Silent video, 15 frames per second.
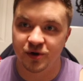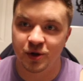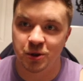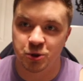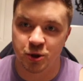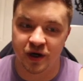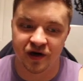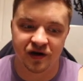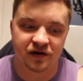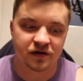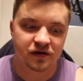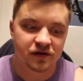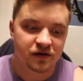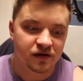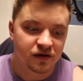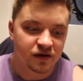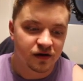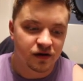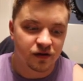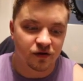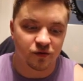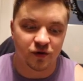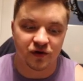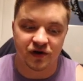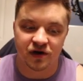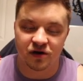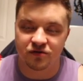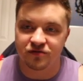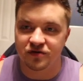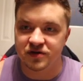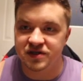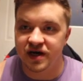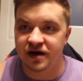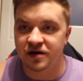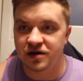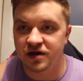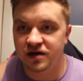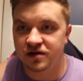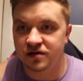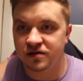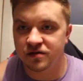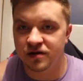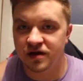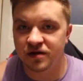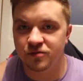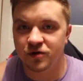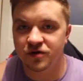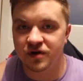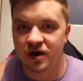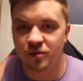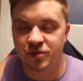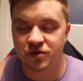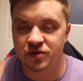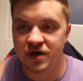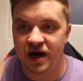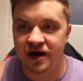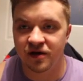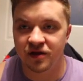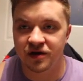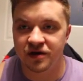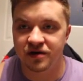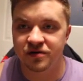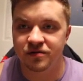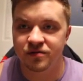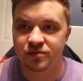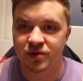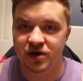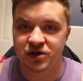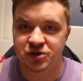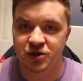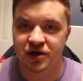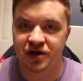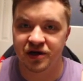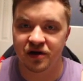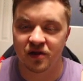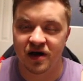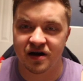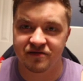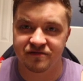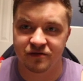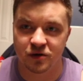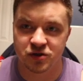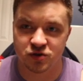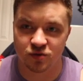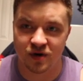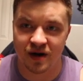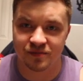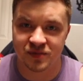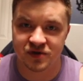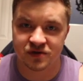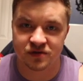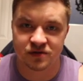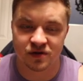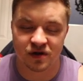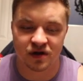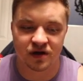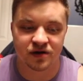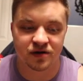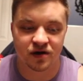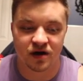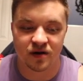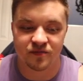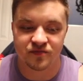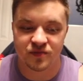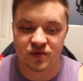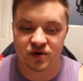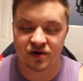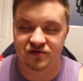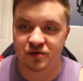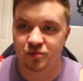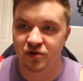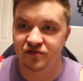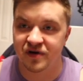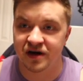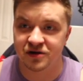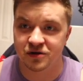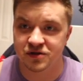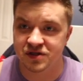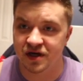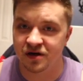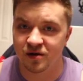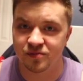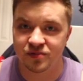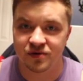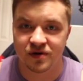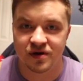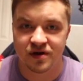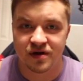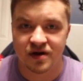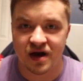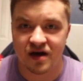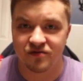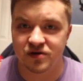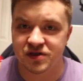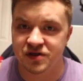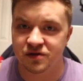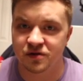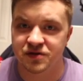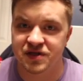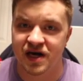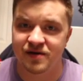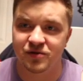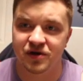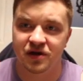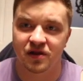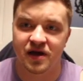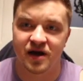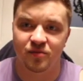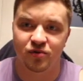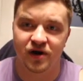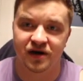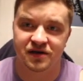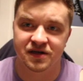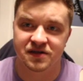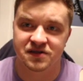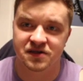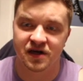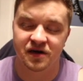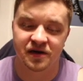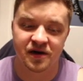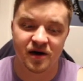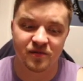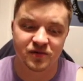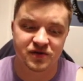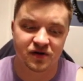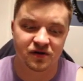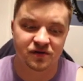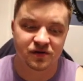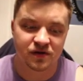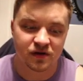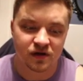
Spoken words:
in your training. They're really good for technique. They will help you dial it in because you're getting a lot of first reps, and you have to perfect your setup every single time. You get a lot of practice setting up. So